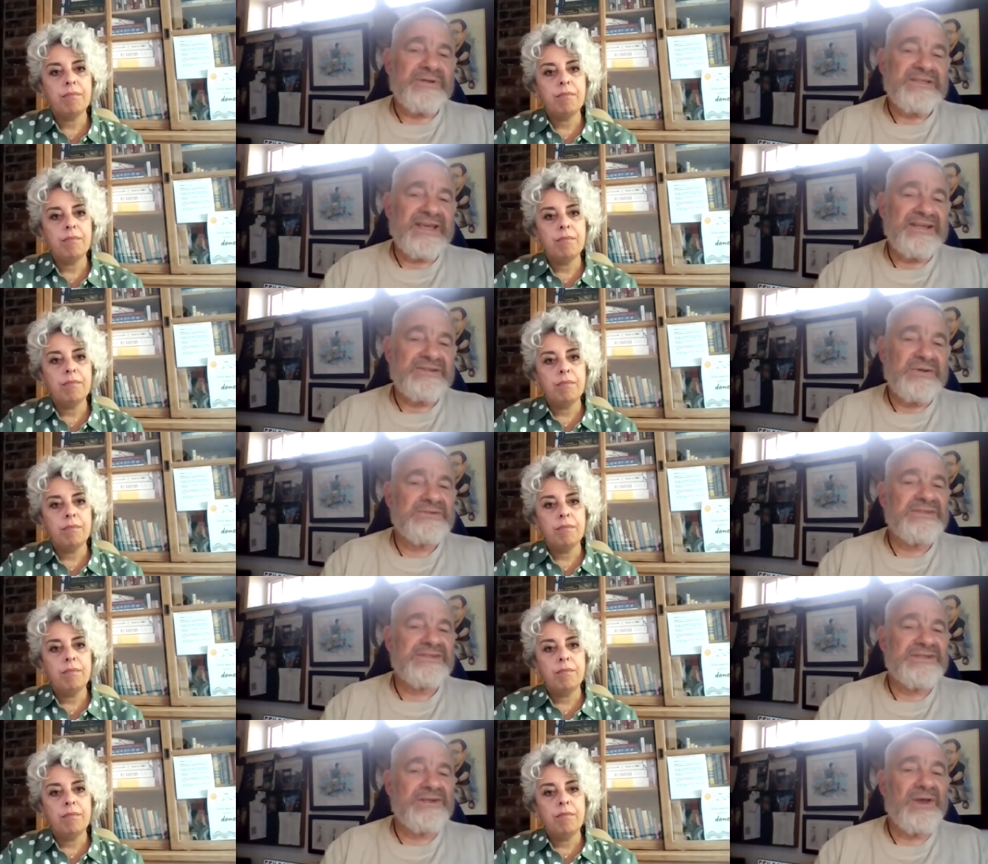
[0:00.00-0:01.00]
Speaker 1: potatoes
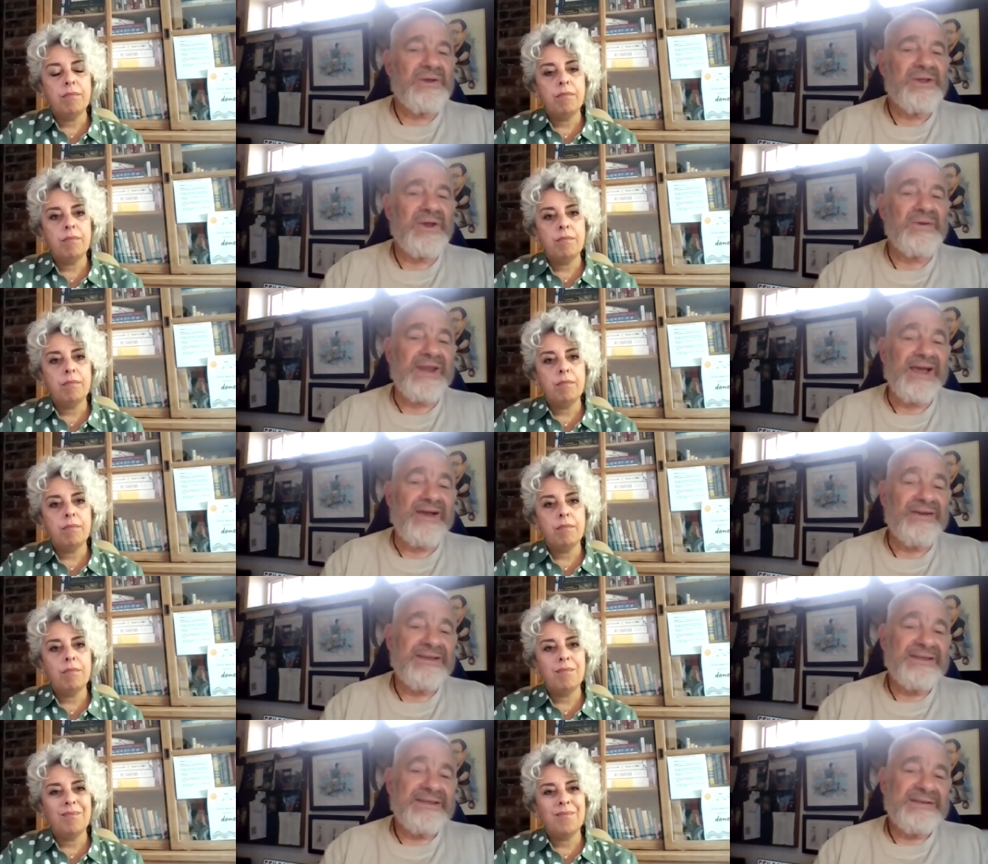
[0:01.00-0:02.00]
as a logo now
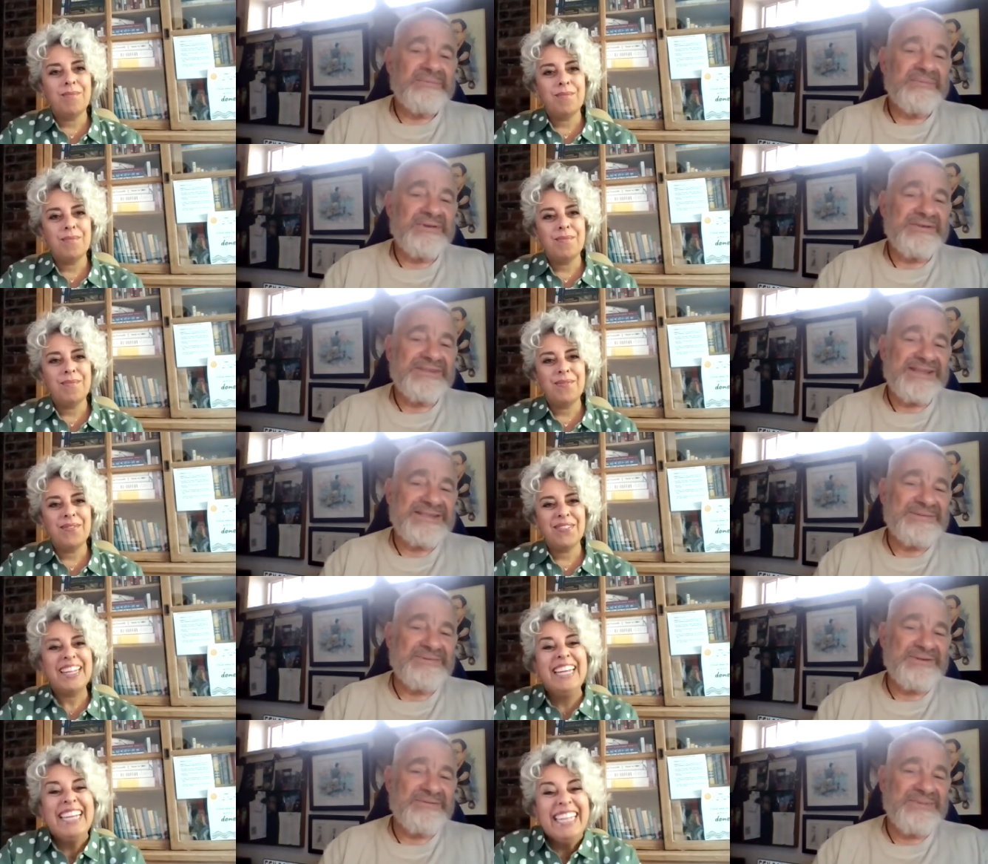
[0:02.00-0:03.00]
because they
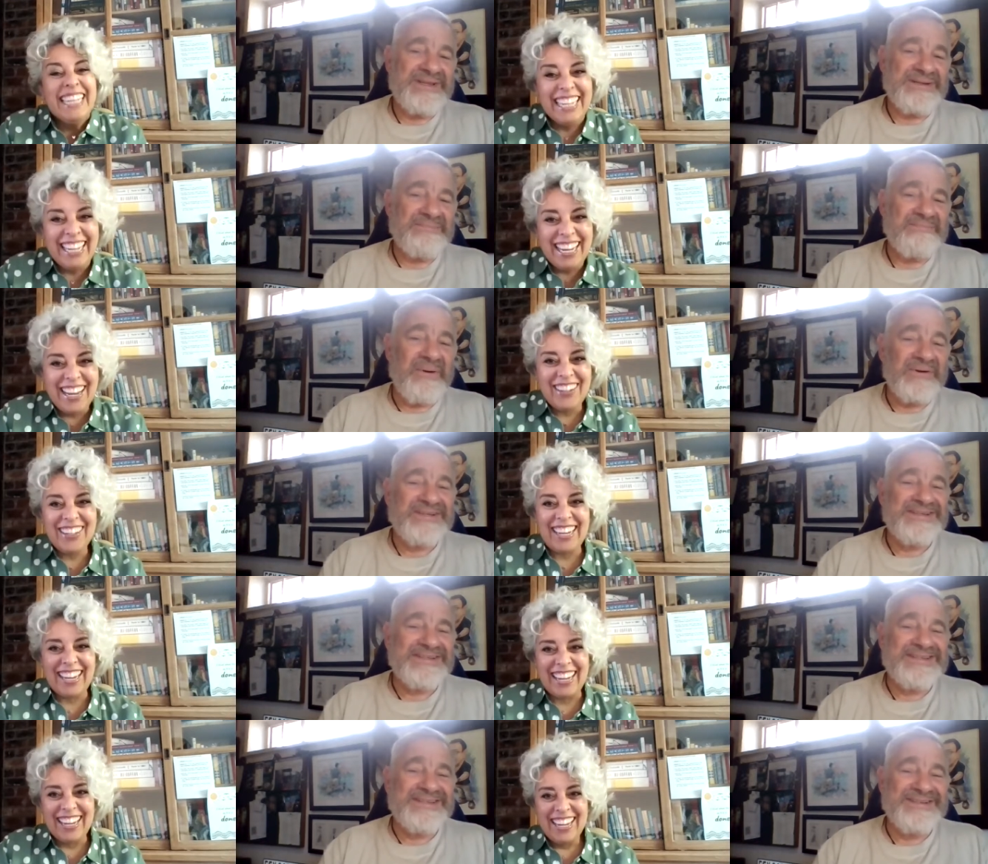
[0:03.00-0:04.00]
seem to be
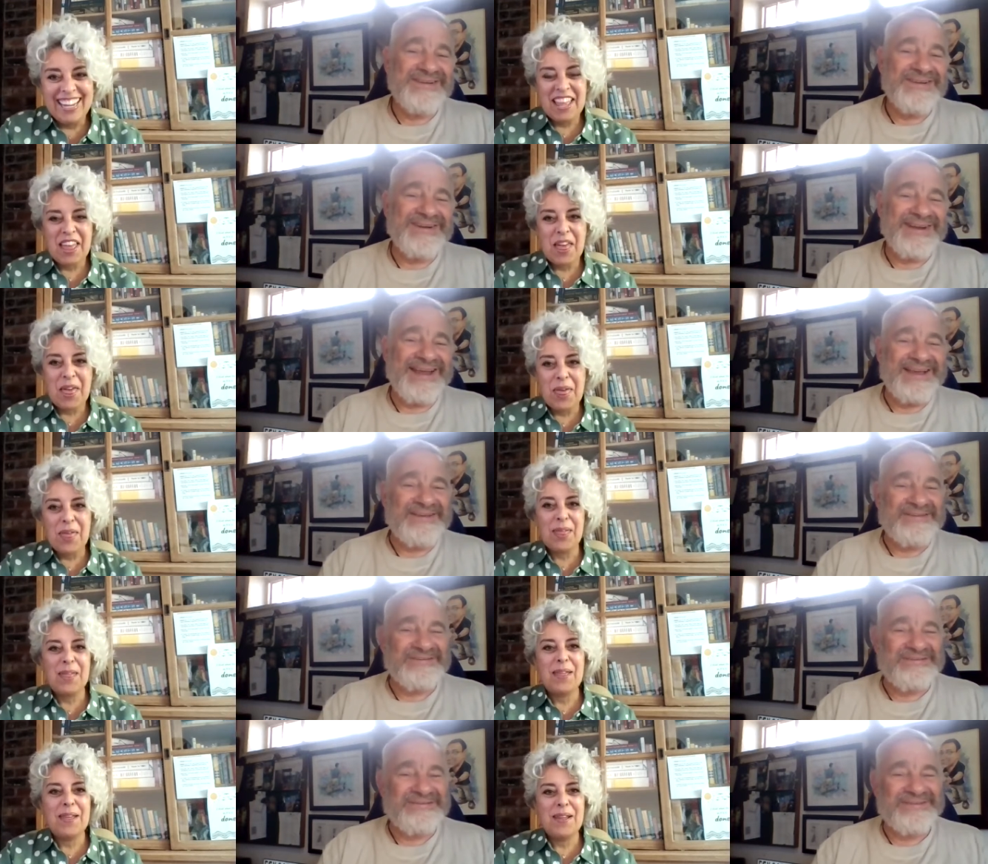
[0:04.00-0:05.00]
important in your life.
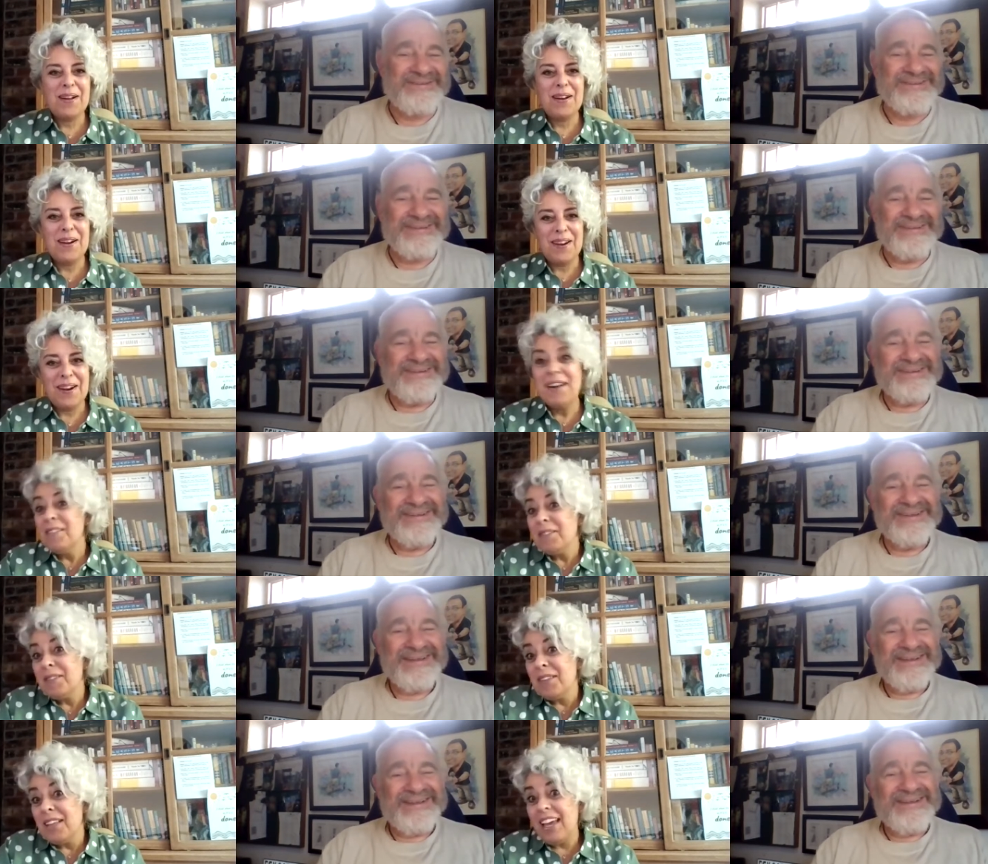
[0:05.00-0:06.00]

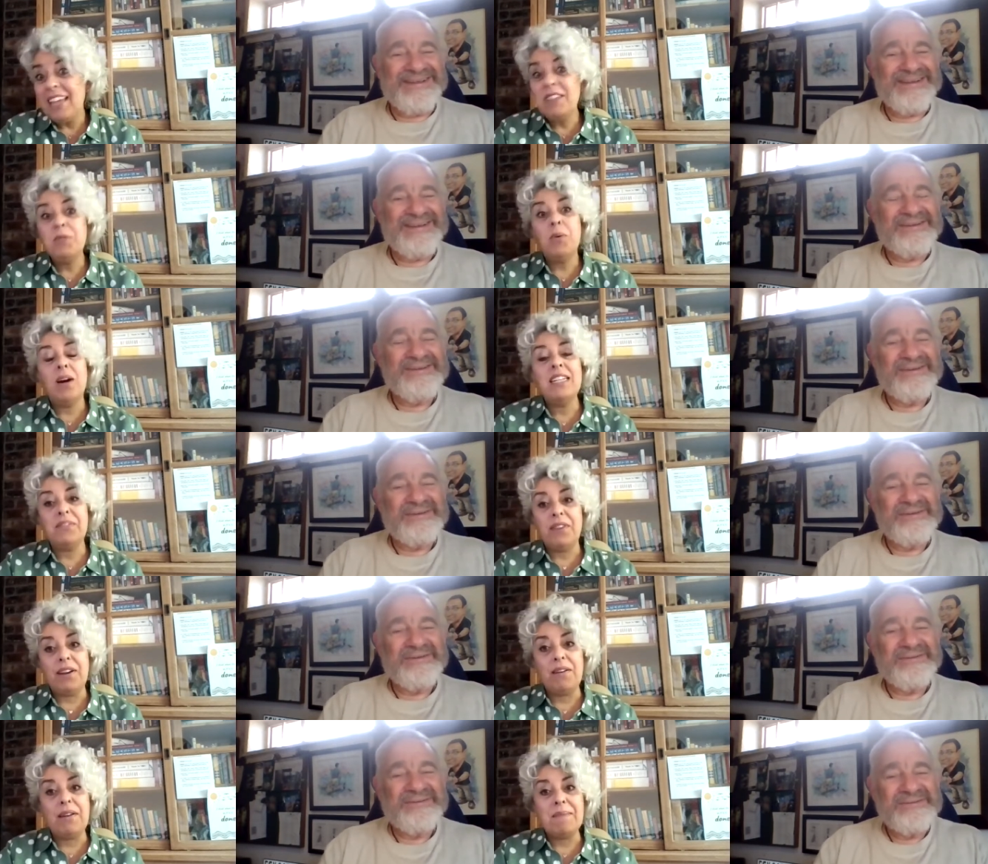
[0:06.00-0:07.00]
Speaker 2: It was
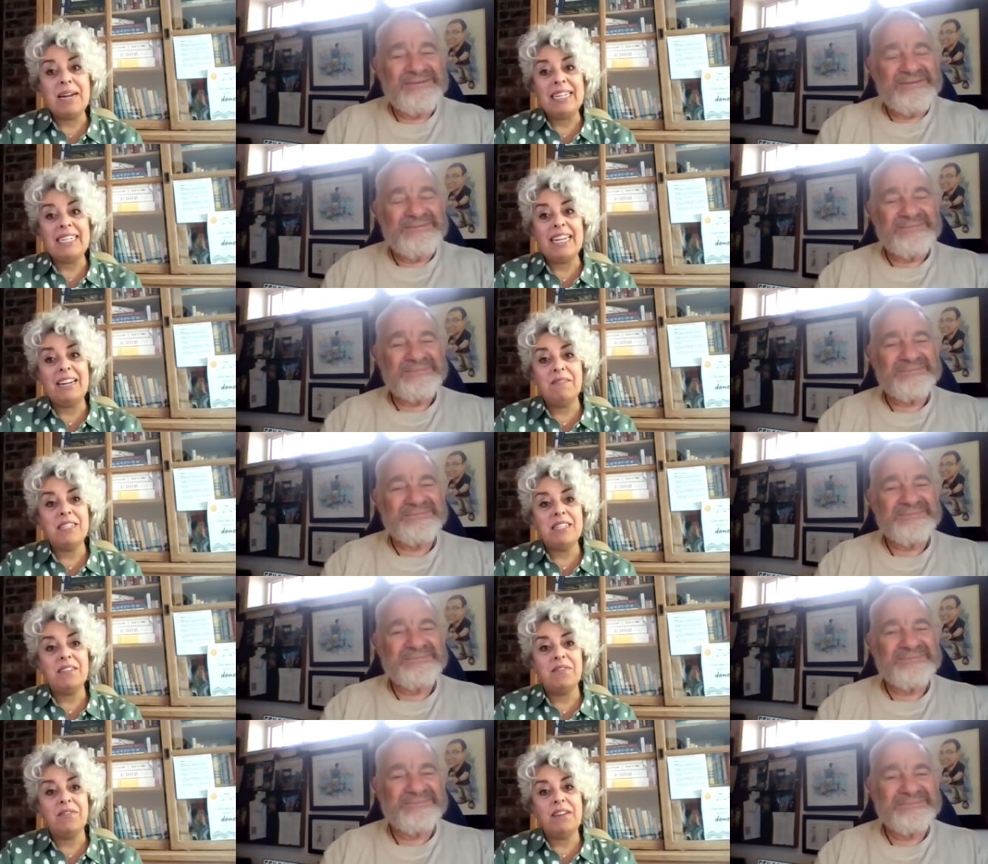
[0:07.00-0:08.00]
very, my dad was a
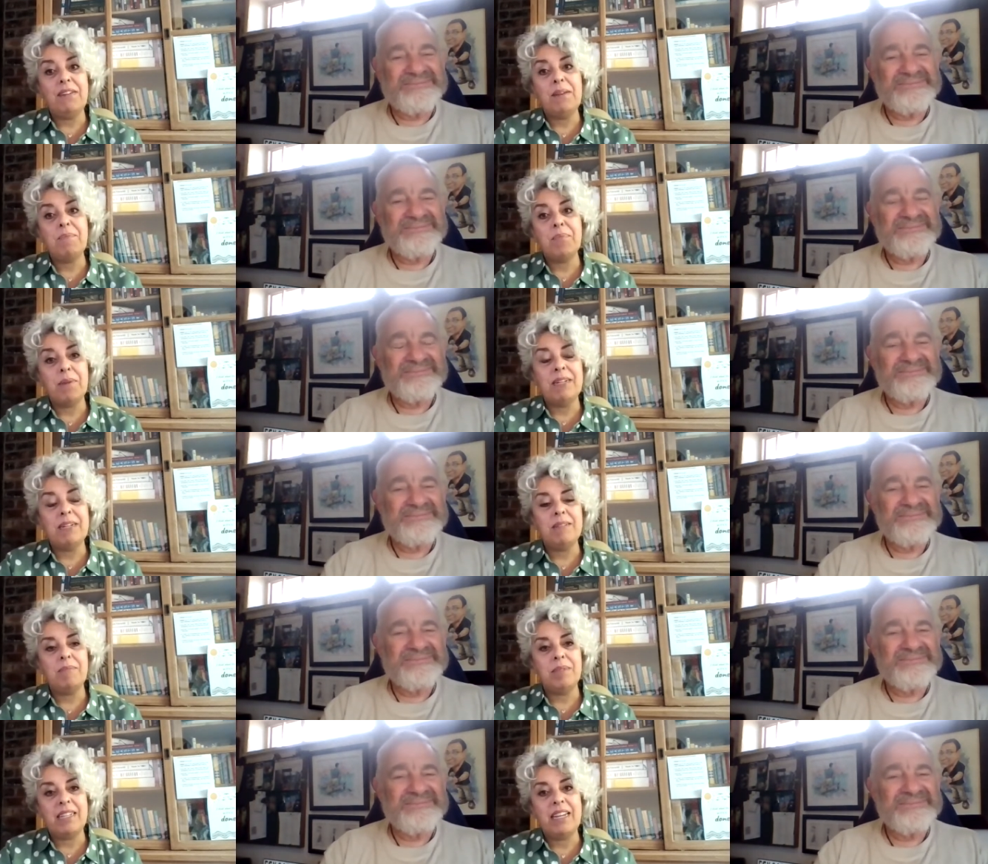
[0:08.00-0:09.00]
very prominent
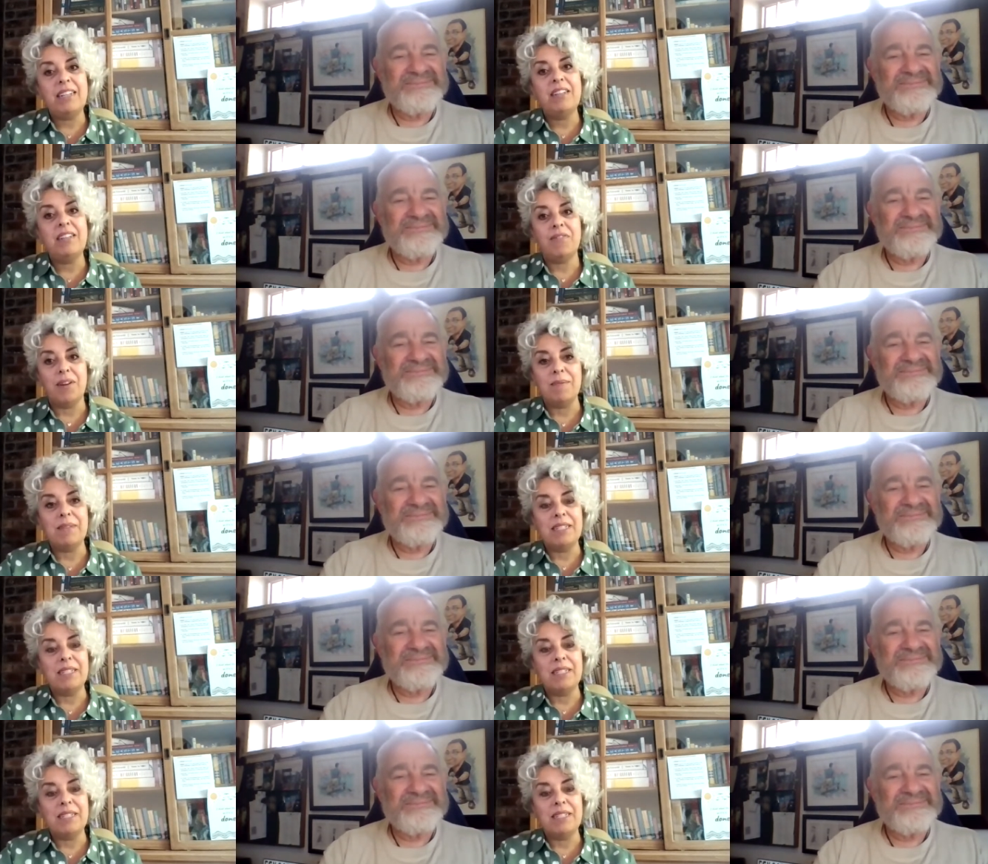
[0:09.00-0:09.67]
potato farmer.